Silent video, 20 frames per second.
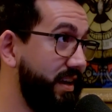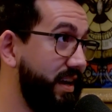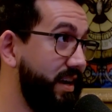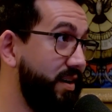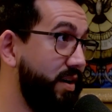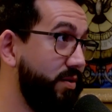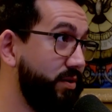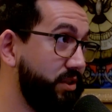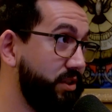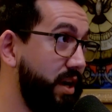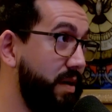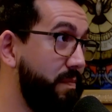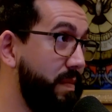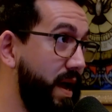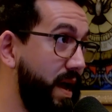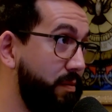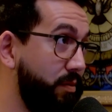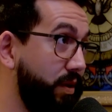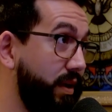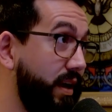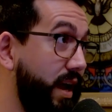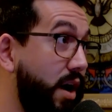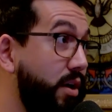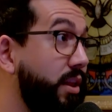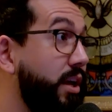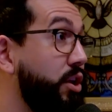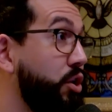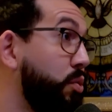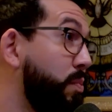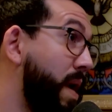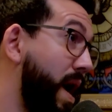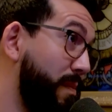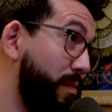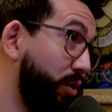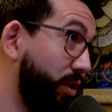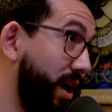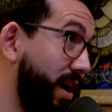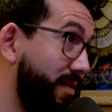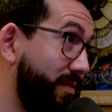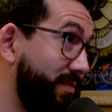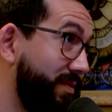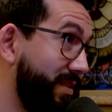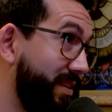and I'll stop babbling. I'll let you babble now.